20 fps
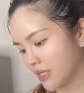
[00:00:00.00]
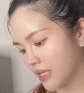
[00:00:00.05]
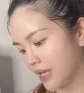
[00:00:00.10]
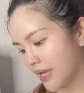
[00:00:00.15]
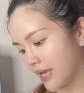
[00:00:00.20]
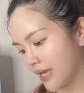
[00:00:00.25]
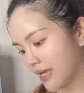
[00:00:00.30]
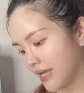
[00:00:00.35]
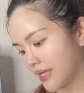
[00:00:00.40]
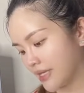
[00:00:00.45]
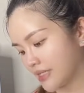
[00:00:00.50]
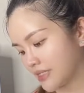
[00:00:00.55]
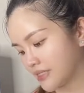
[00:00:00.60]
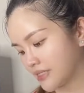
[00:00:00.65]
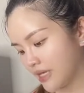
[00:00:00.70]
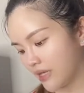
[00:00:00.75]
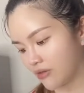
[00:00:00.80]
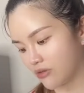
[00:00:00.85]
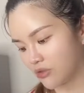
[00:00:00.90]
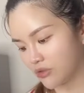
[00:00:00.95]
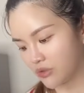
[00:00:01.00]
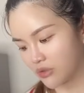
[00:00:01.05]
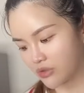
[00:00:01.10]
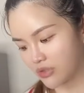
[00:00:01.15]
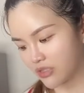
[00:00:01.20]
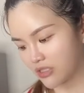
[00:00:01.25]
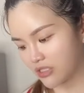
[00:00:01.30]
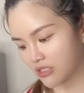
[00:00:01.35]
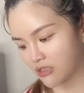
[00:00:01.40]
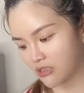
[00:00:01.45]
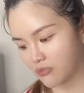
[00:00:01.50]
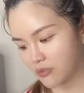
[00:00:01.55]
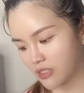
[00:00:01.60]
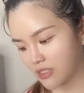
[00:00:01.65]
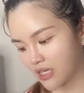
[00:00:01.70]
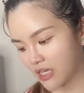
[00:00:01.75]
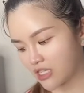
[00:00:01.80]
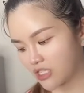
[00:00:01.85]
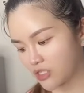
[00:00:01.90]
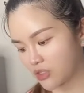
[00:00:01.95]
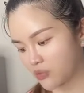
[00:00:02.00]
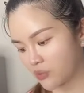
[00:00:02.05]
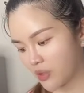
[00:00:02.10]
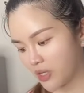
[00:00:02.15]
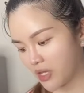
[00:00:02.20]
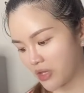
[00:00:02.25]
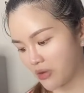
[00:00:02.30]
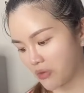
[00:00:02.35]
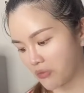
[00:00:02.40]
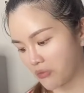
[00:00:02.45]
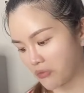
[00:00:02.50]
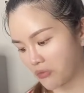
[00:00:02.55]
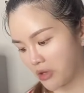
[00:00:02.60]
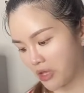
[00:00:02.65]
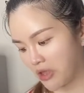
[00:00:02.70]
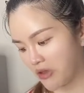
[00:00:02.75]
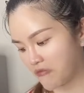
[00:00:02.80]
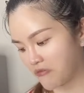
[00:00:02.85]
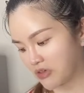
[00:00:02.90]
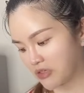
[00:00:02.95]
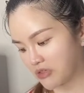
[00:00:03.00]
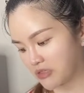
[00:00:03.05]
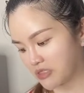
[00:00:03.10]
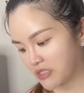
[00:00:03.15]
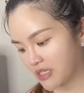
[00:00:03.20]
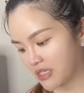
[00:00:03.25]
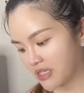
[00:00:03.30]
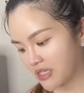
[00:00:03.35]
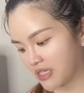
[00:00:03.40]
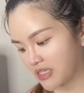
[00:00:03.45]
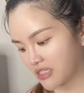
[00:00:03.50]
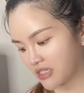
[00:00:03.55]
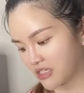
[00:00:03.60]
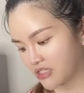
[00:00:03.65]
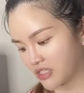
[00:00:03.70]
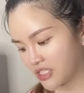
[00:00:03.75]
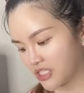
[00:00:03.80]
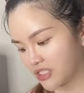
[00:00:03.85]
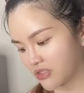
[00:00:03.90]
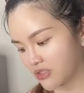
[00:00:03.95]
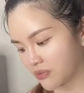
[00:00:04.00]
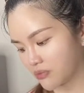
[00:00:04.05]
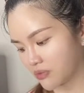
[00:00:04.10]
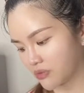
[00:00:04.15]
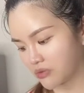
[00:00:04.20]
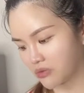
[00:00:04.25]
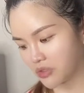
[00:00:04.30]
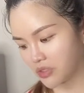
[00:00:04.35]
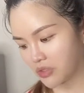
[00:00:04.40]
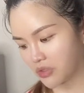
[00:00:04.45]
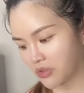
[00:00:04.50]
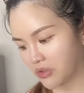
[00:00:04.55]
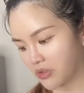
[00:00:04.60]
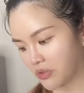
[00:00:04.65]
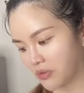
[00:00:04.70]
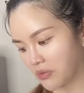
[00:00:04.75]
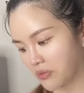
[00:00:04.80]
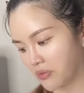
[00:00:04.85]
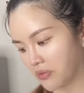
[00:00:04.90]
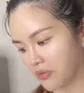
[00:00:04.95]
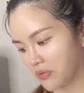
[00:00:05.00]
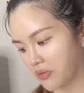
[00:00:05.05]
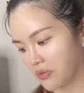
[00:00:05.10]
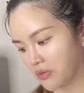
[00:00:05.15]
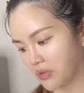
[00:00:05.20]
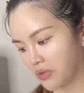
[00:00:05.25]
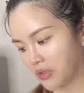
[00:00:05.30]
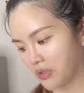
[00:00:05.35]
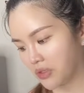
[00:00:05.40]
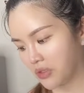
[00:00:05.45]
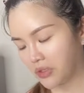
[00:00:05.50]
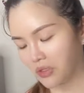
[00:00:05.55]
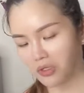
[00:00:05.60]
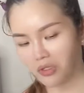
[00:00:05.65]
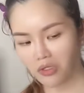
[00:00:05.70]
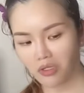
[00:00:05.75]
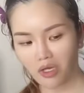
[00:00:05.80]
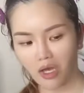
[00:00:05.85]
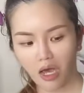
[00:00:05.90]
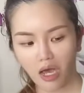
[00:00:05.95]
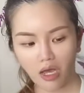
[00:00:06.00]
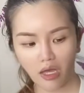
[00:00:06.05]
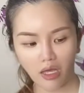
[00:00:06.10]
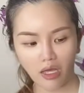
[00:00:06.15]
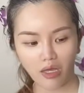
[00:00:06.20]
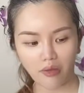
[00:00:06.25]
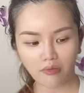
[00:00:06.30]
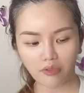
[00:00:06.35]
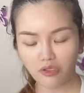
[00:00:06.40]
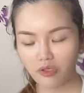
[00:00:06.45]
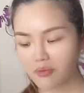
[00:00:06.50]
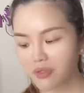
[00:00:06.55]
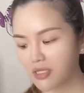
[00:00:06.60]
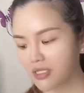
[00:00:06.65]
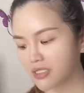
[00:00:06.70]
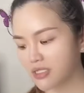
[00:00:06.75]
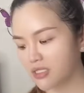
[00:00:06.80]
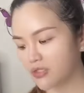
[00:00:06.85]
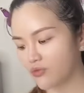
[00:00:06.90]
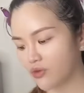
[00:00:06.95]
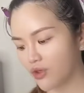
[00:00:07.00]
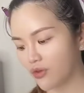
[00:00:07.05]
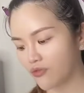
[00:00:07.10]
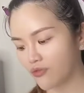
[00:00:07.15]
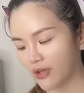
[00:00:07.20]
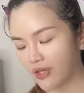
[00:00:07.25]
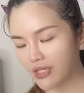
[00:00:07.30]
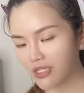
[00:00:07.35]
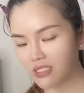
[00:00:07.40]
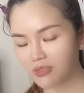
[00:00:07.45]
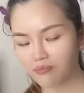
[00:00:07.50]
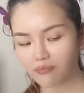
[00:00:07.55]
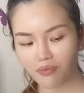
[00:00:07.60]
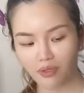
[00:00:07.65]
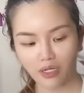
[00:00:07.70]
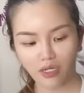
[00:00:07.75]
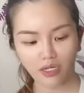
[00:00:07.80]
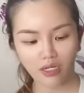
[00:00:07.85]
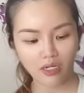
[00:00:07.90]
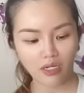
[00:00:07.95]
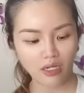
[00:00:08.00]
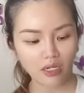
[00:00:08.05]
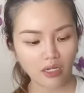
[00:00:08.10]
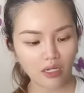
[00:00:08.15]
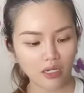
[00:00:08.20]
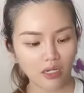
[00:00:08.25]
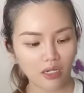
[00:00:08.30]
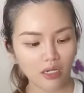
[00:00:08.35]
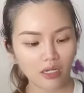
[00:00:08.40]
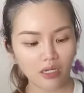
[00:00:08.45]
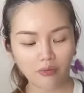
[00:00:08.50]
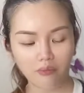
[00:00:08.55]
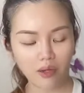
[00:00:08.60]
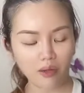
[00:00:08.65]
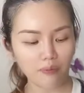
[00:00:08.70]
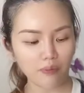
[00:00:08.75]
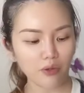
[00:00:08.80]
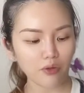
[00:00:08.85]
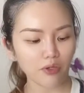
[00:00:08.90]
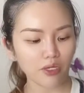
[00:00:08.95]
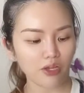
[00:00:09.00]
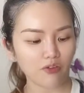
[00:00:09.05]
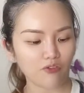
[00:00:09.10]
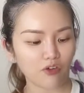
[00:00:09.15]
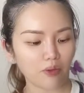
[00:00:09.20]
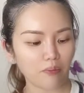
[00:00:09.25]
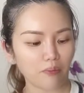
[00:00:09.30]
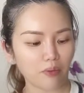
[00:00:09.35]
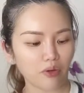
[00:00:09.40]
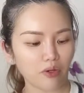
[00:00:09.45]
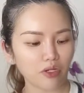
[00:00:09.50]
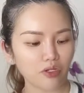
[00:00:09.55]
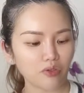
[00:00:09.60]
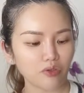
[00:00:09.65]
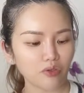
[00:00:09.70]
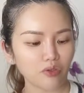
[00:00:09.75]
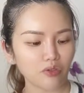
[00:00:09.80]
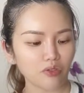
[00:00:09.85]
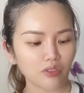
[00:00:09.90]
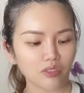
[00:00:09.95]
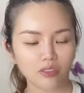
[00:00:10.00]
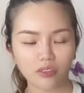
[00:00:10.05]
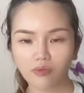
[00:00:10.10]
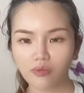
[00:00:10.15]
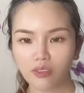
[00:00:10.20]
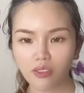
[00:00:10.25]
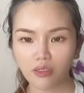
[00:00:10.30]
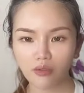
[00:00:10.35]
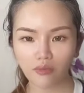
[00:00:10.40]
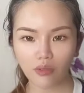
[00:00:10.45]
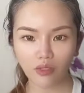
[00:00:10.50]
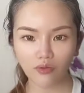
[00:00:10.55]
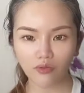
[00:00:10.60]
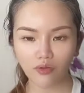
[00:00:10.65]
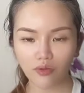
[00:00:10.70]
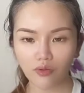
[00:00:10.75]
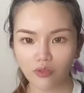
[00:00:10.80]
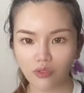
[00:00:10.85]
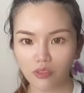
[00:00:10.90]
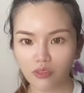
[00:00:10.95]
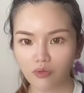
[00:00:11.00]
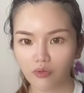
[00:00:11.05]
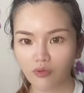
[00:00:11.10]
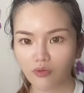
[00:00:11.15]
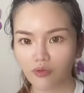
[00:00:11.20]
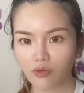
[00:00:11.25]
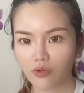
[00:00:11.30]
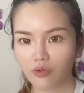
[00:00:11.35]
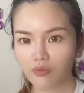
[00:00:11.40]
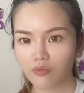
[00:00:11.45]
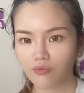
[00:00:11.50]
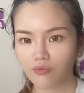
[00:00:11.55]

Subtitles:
And how to use it is massages wherever your skin needs hydration support. So I'm assuming this is for your face, but it might be okay for your body too. Can someone tell me if you used this before?